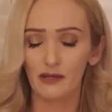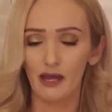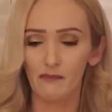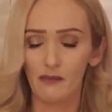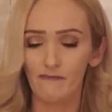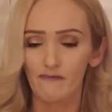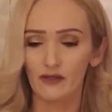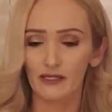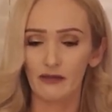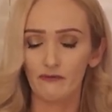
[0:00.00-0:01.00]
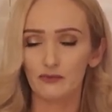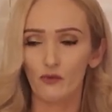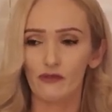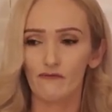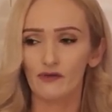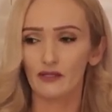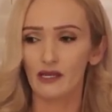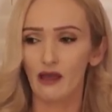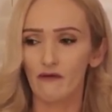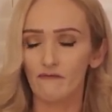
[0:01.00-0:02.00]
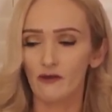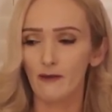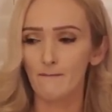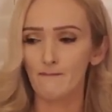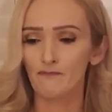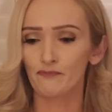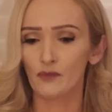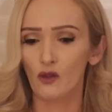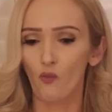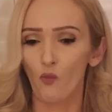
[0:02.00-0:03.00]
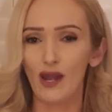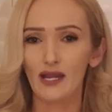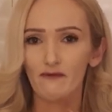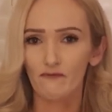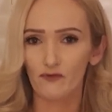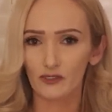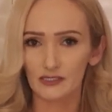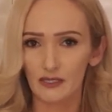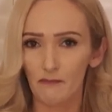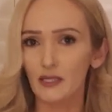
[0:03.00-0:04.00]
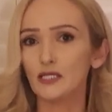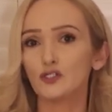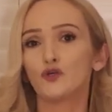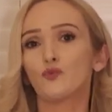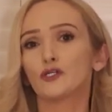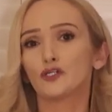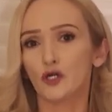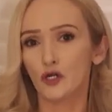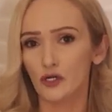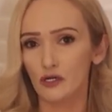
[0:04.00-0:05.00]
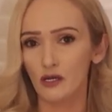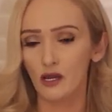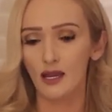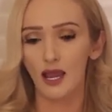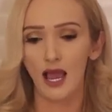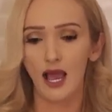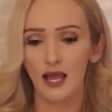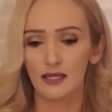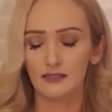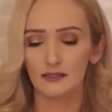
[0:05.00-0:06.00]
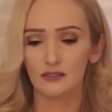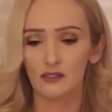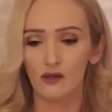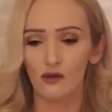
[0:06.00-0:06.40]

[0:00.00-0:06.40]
But I'm feeling it was more the feeling of waiting for somebody to return and